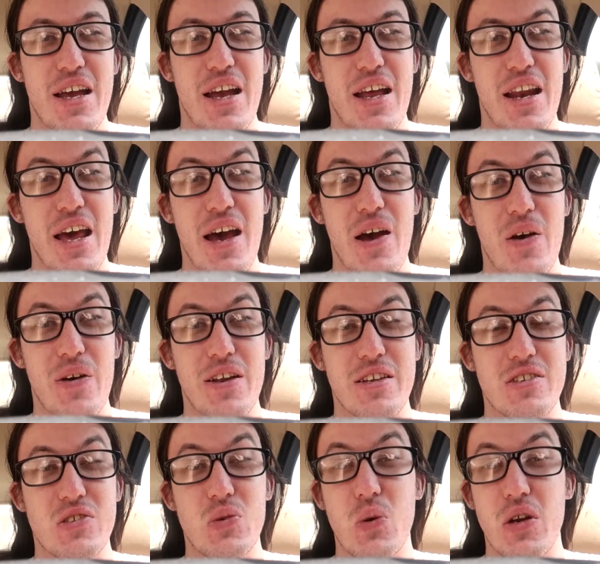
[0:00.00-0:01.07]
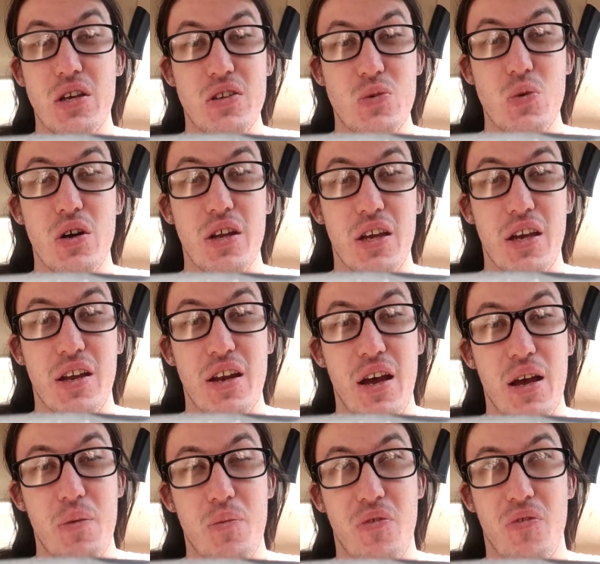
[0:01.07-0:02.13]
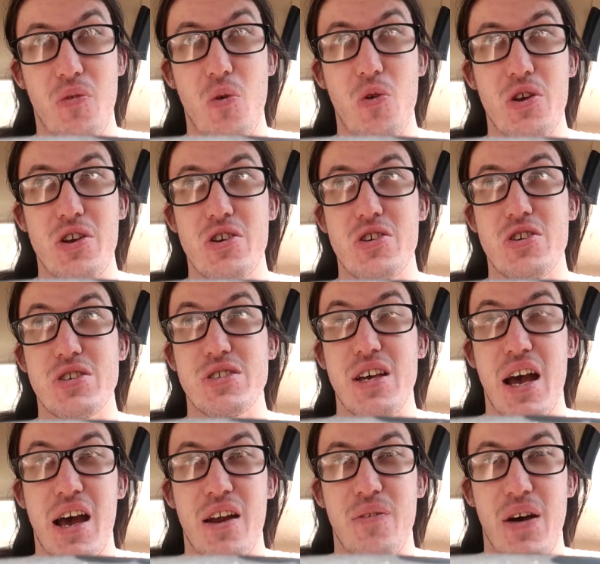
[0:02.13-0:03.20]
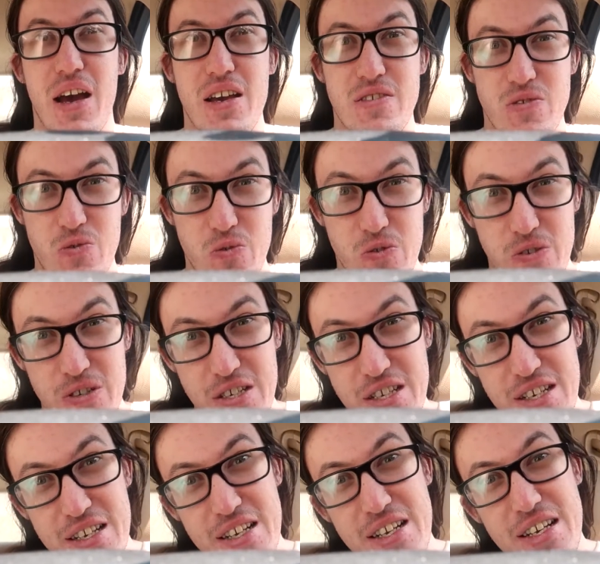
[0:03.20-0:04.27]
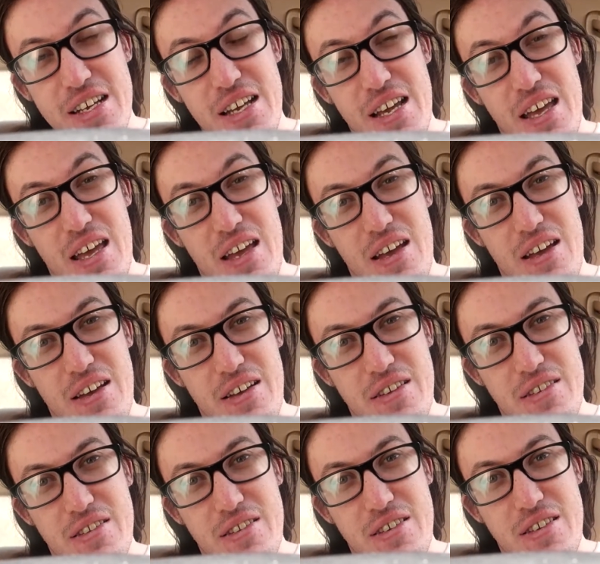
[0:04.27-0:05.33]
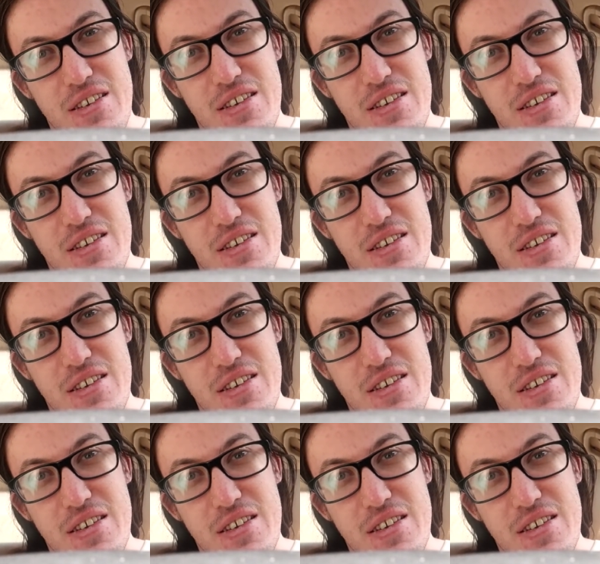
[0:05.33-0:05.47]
and now it is 2020, and I'm four years out of high school, and